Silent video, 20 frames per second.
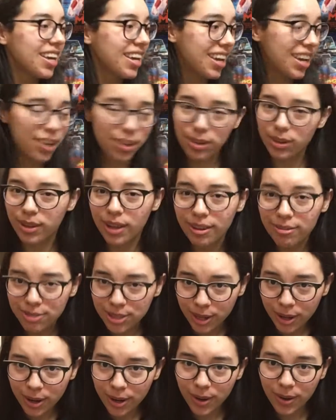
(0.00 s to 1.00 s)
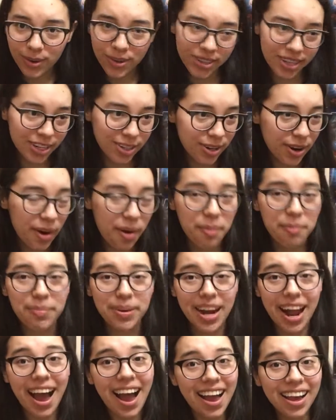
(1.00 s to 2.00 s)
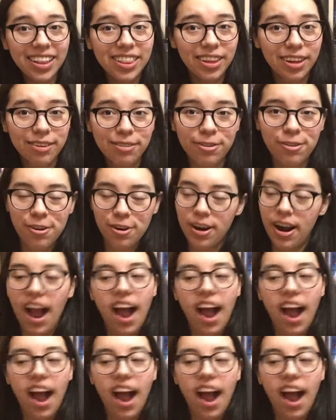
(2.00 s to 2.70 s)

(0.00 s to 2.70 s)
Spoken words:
either loves her or they don't. But I love her.